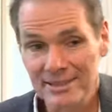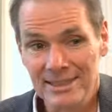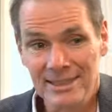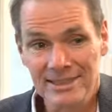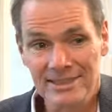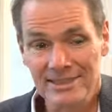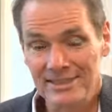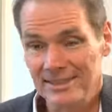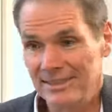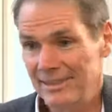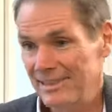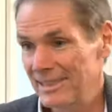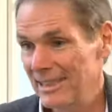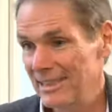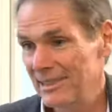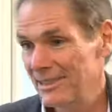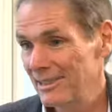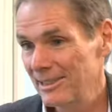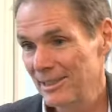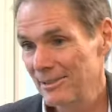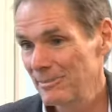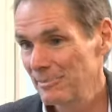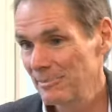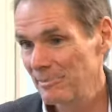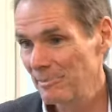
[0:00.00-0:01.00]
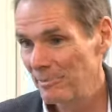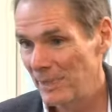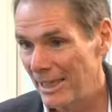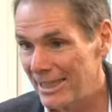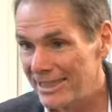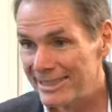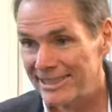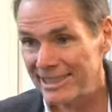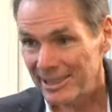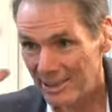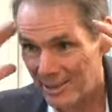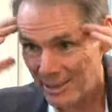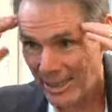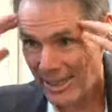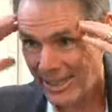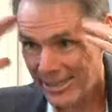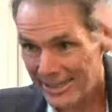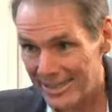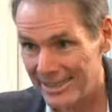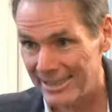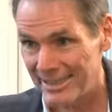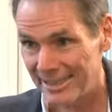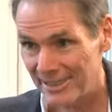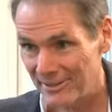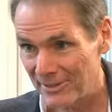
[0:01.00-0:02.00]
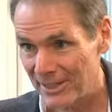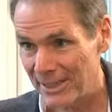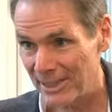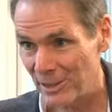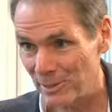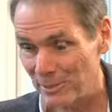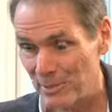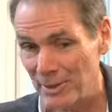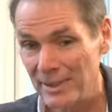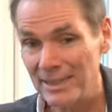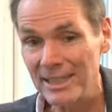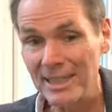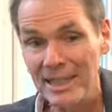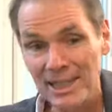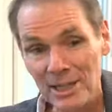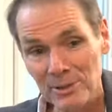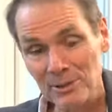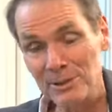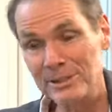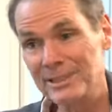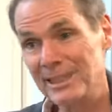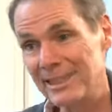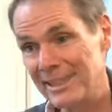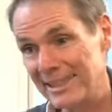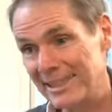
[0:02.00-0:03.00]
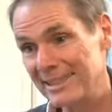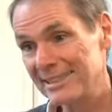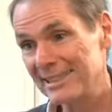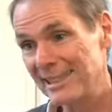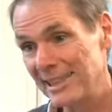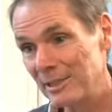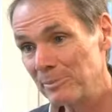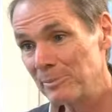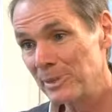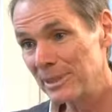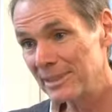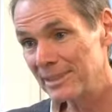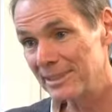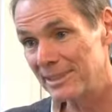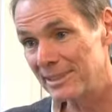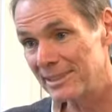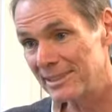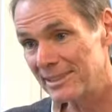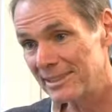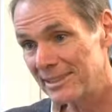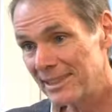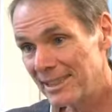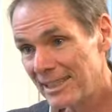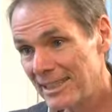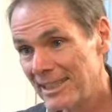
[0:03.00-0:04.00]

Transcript: That's the basic idea of NLP, which I think is like business.